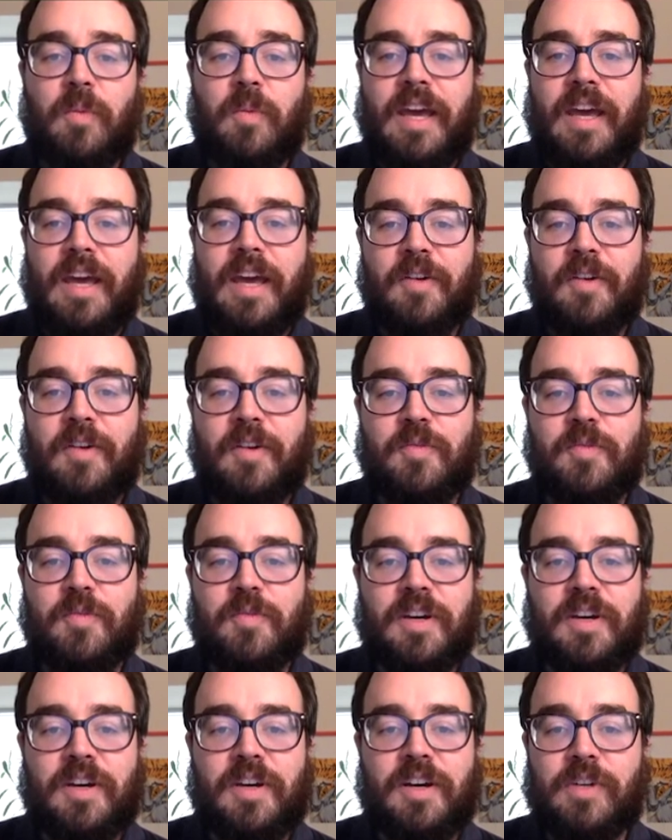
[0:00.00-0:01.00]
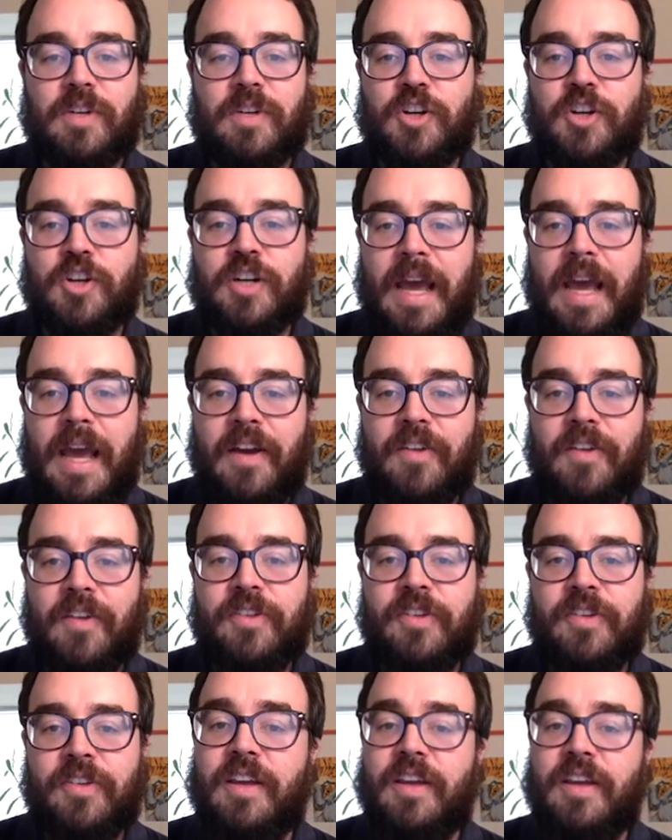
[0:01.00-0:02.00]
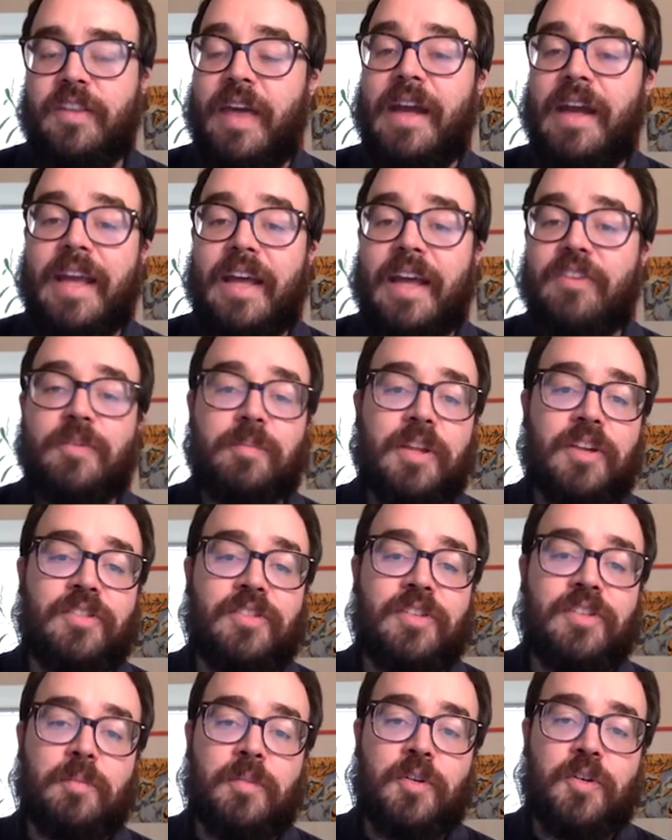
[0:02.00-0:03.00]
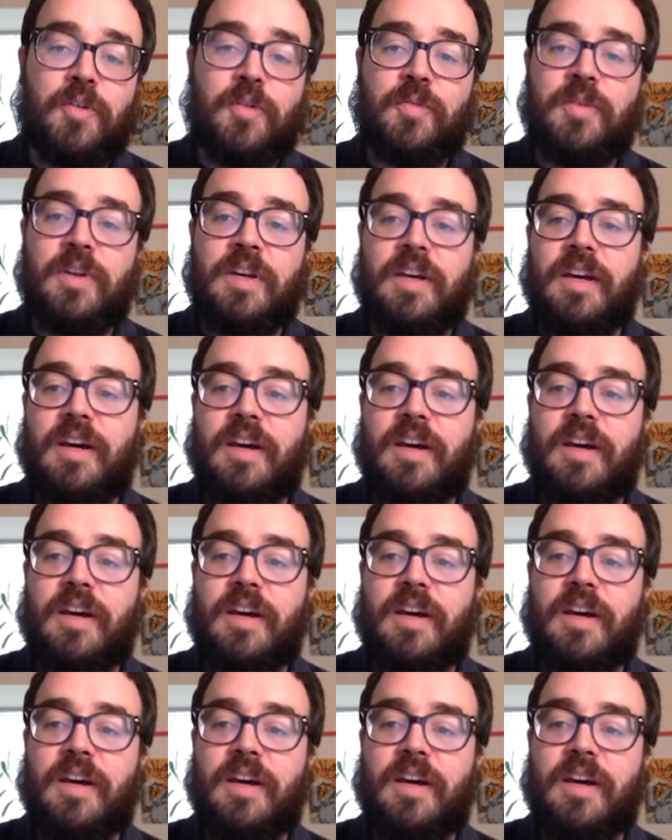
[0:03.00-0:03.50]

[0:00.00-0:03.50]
We have uh, return X that gets implicit move